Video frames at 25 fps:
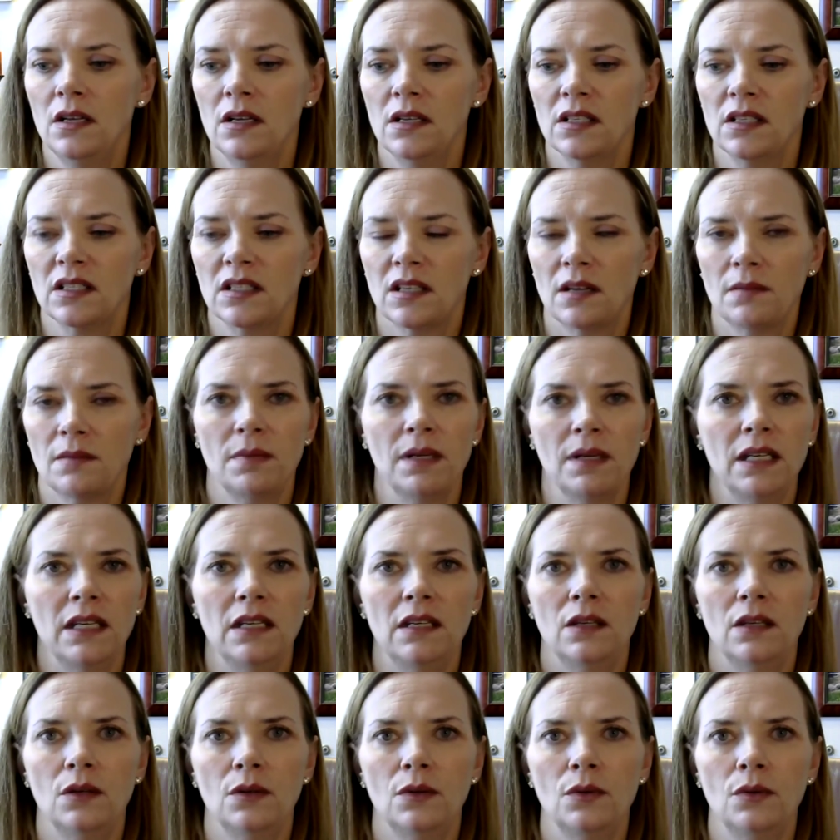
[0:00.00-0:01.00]

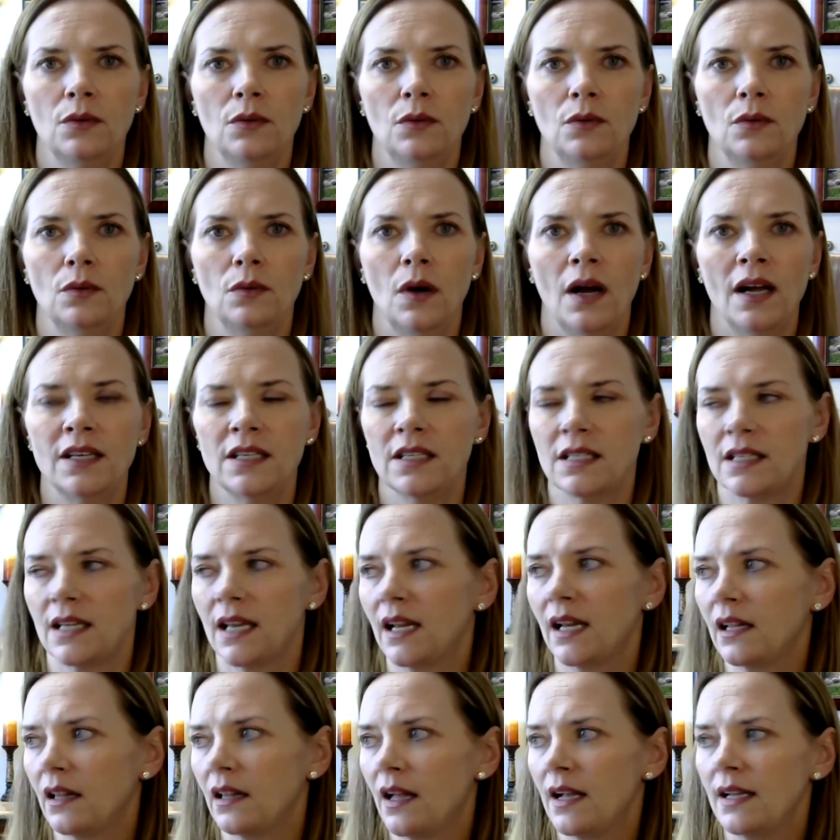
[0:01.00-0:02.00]
somebody who I just
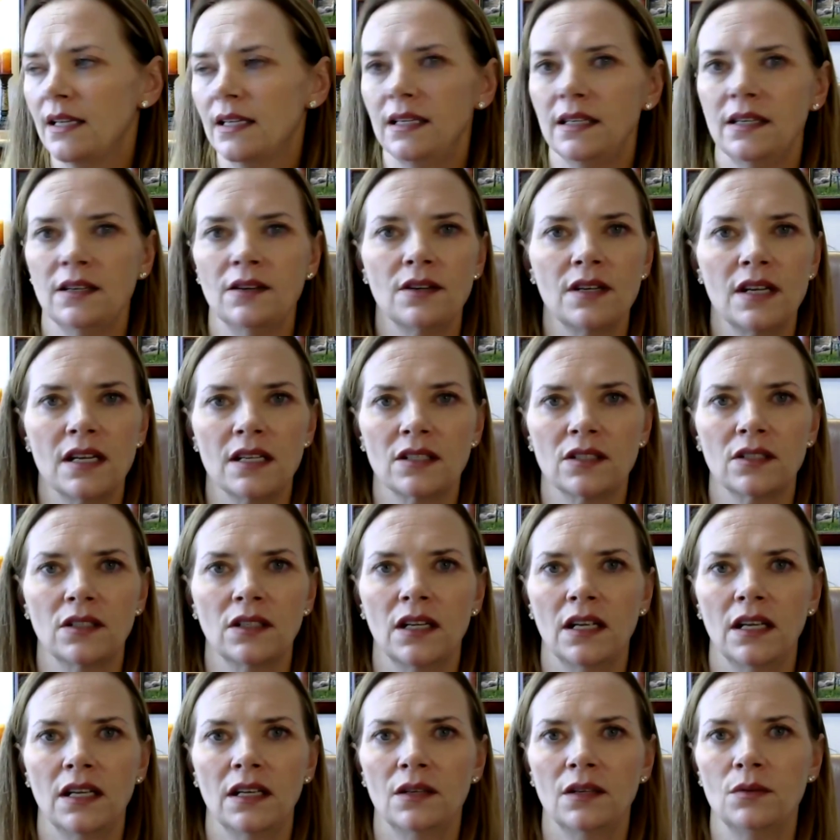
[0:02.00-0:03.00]
had a client in here
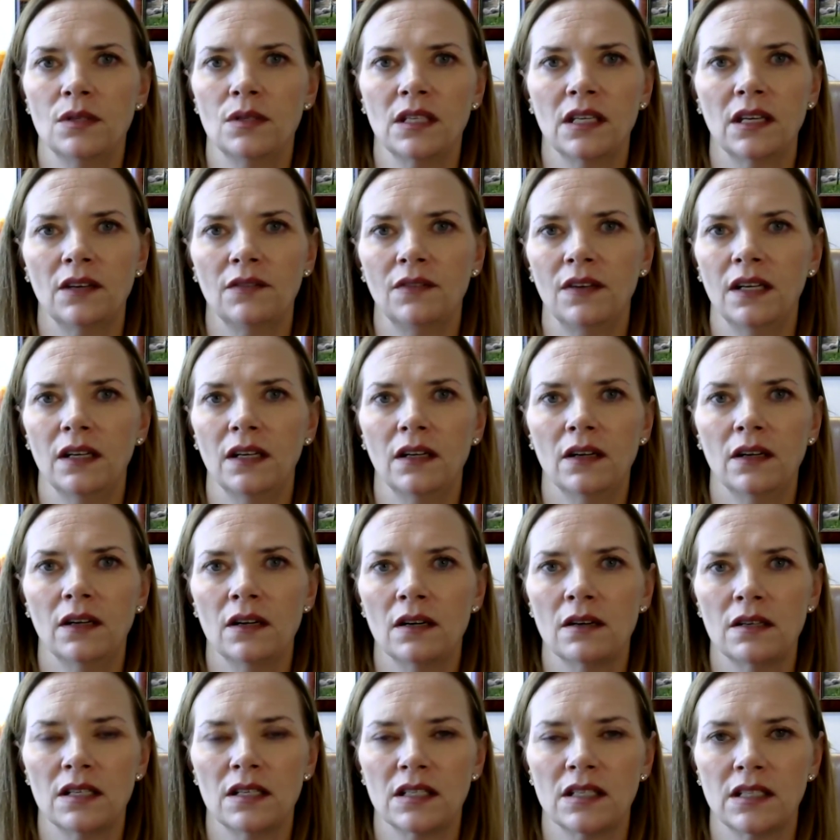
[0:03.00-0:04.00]
yesterday who's giving
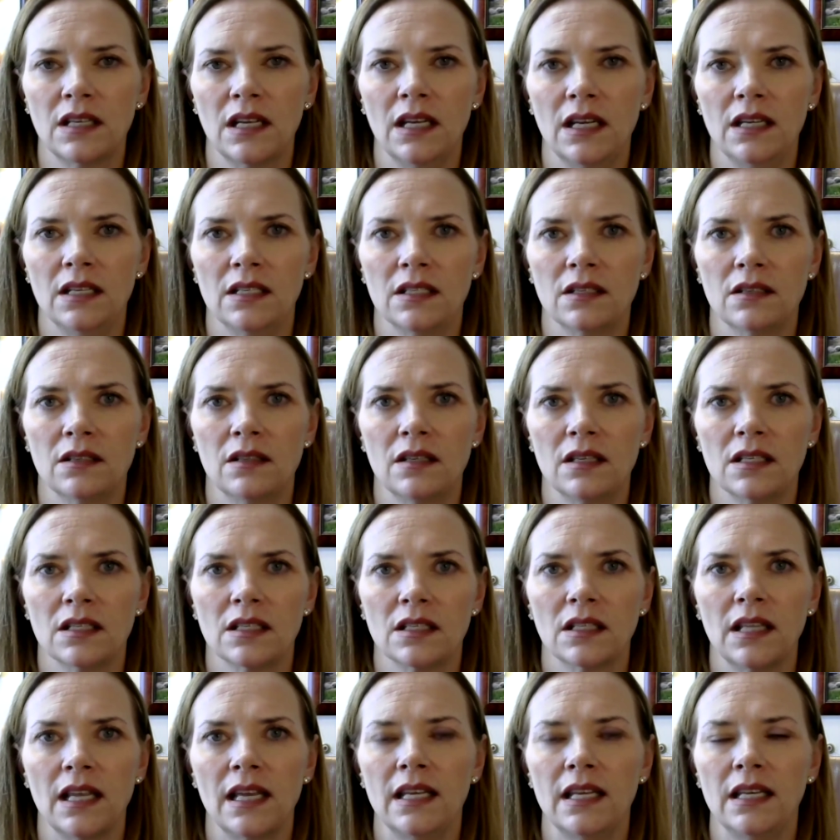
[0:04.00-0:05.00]
her estate to
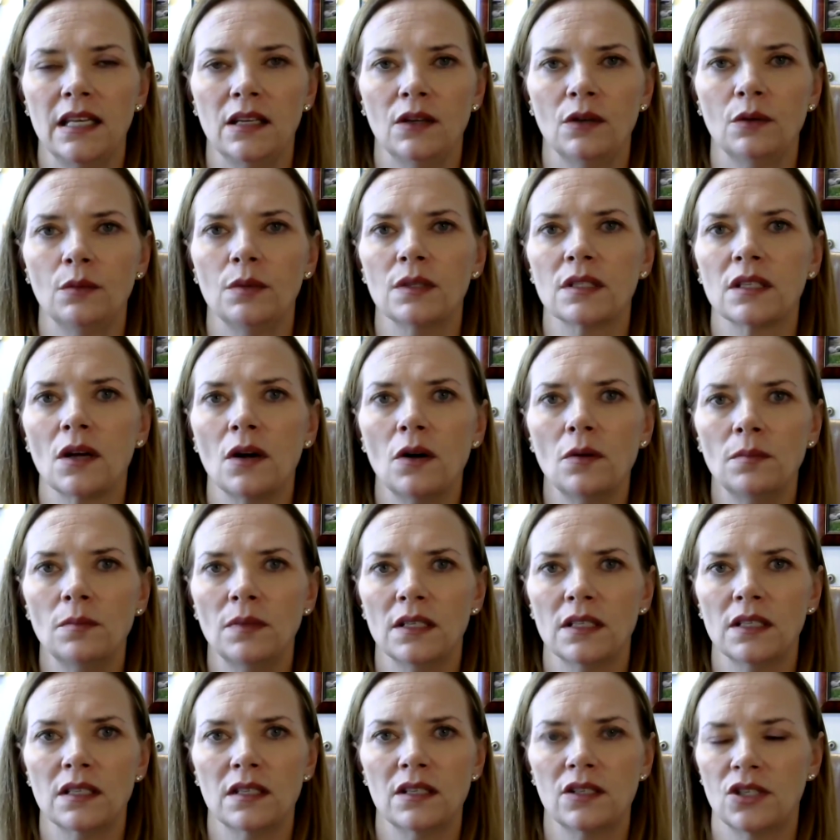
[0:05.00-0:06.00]
this lady who was
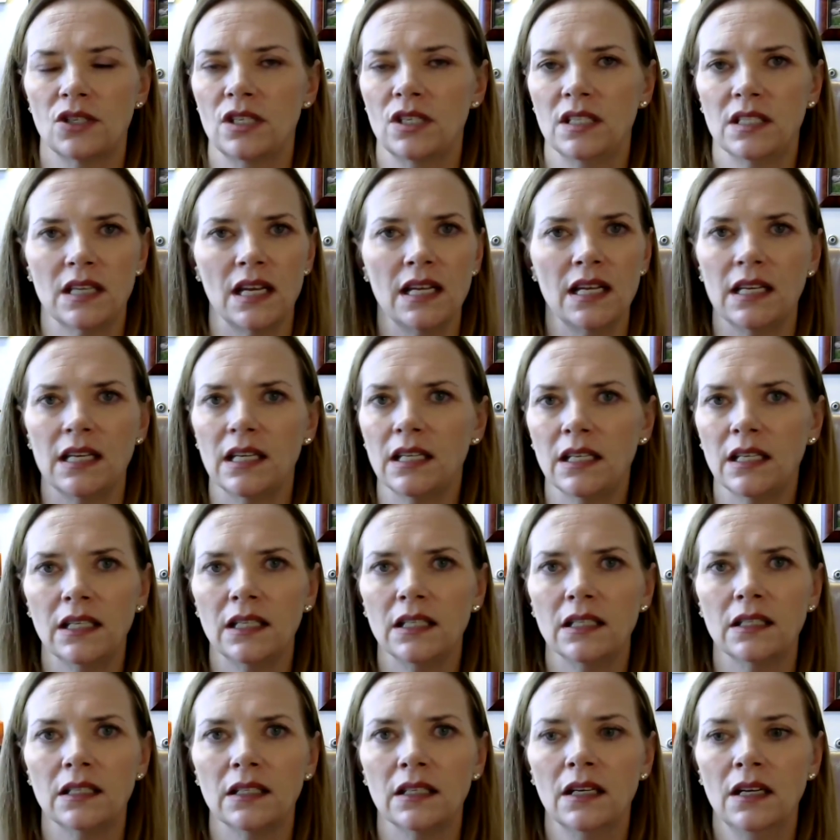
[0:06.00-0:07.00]
homeless that she's taken
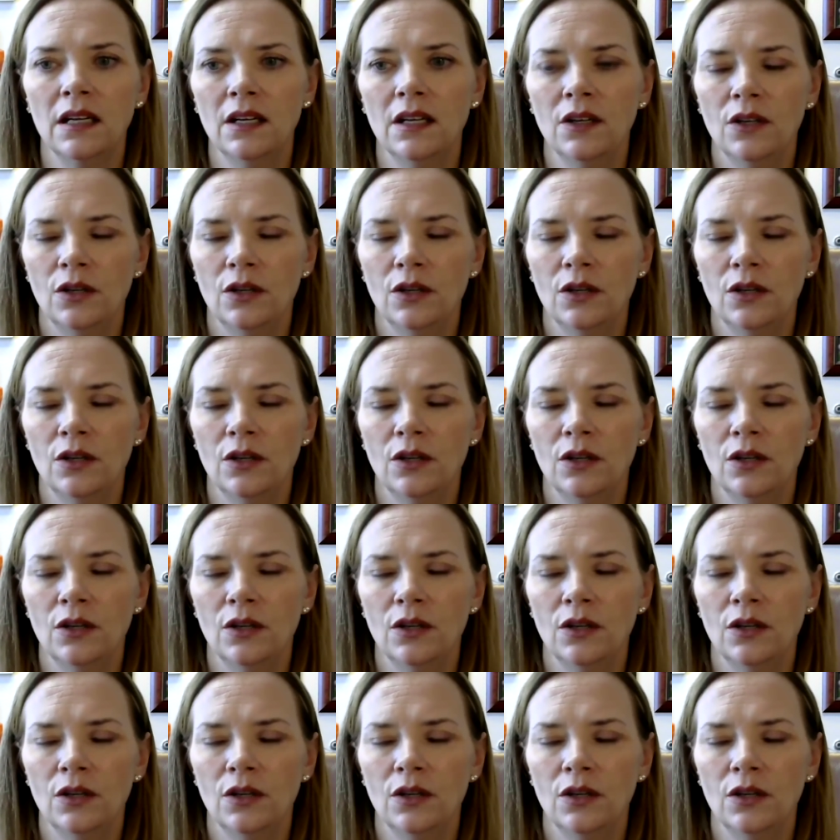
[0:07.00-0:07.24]
in,